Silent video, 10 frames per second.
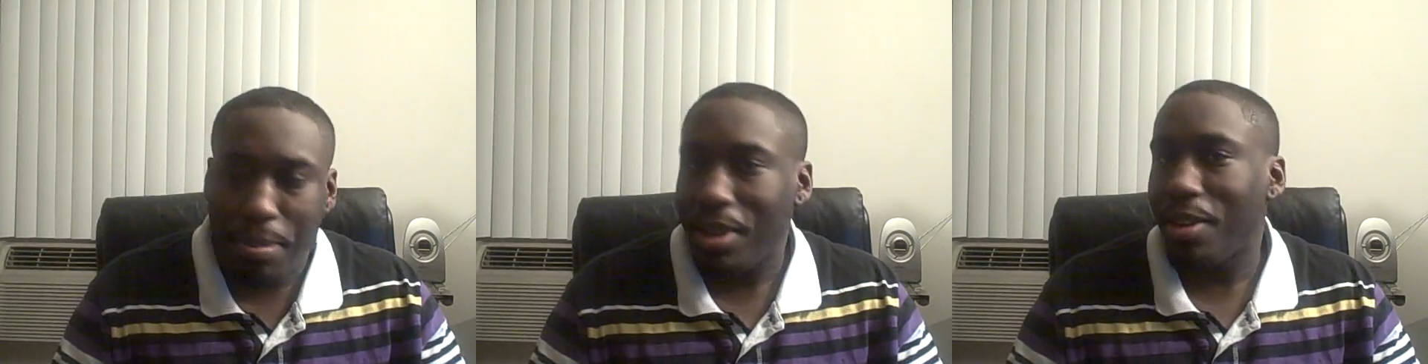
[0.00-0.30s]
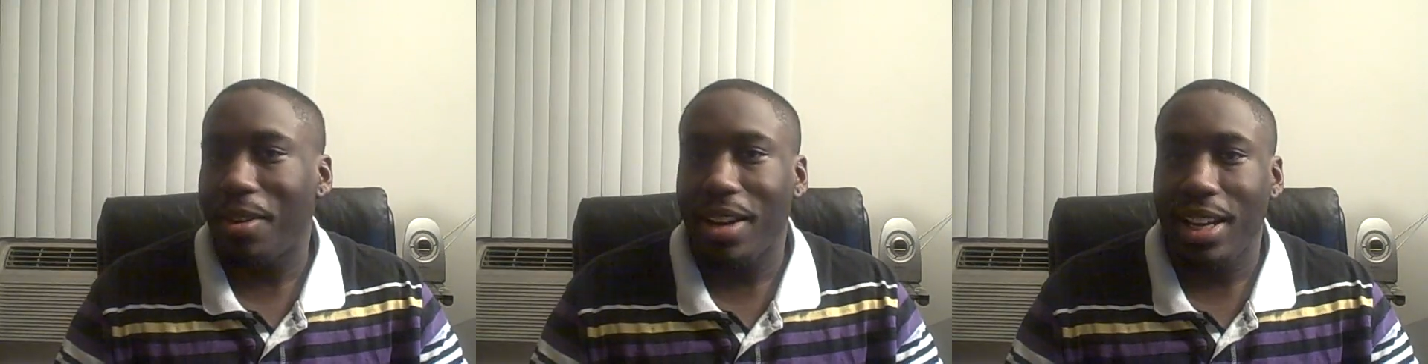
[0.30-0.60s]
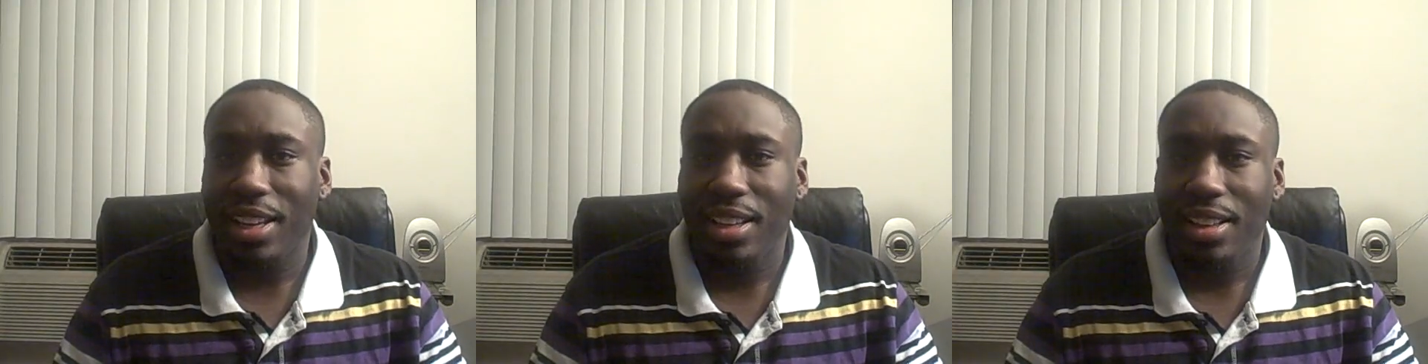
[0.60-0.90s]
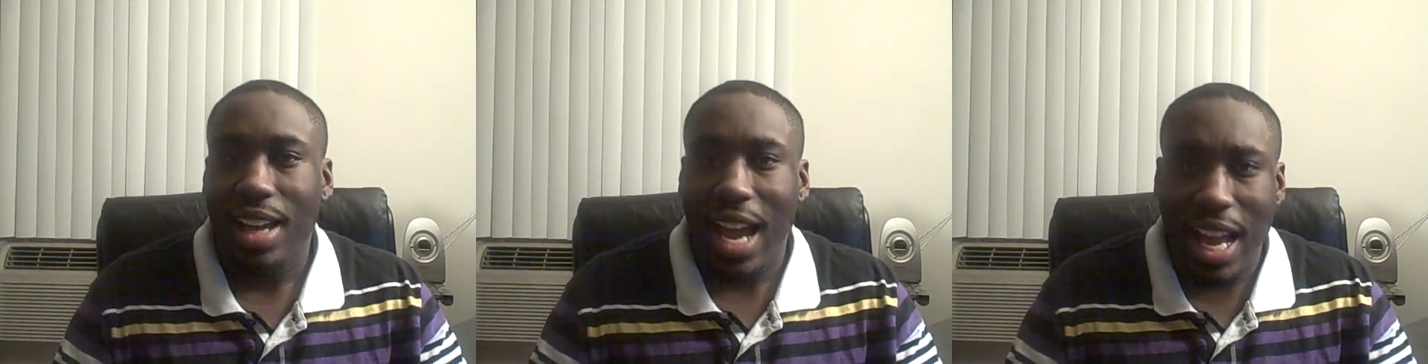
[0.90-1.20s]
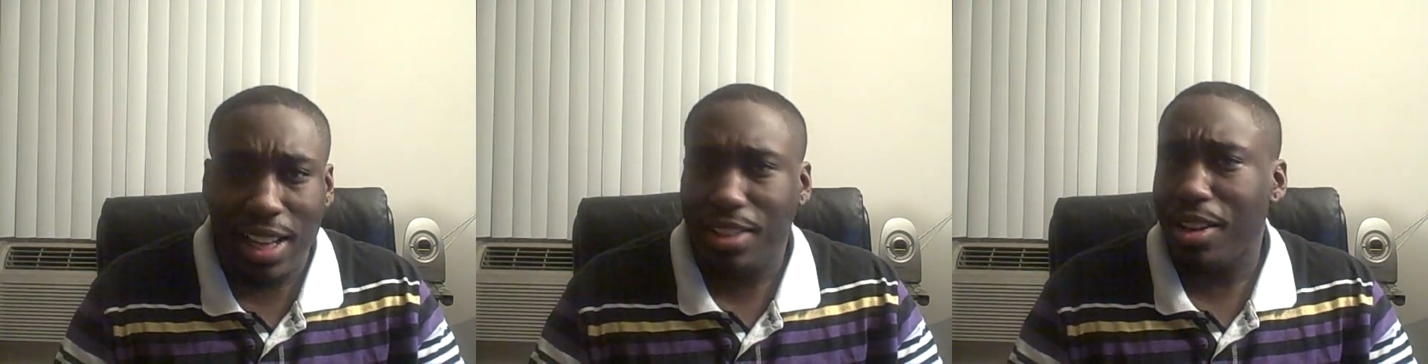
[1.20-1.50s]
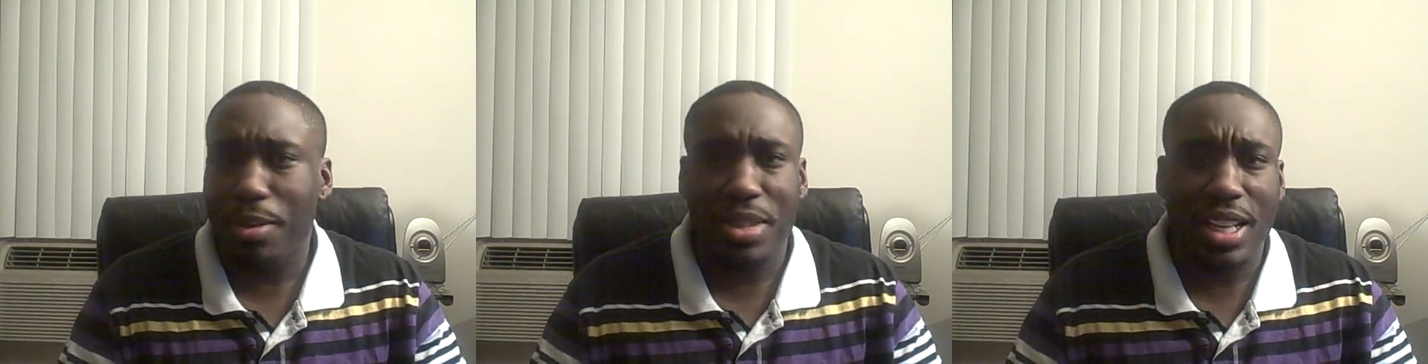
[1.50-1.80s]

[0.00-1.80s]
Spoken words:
Malloy, Alan Combs.